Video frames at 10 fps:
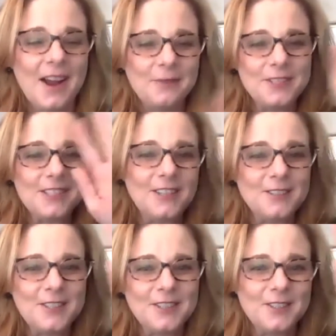and we'll see you
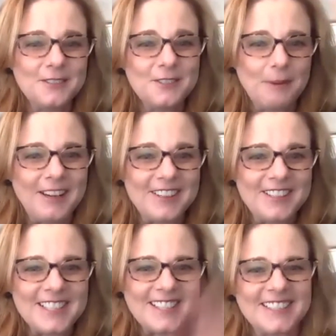soon, speakers.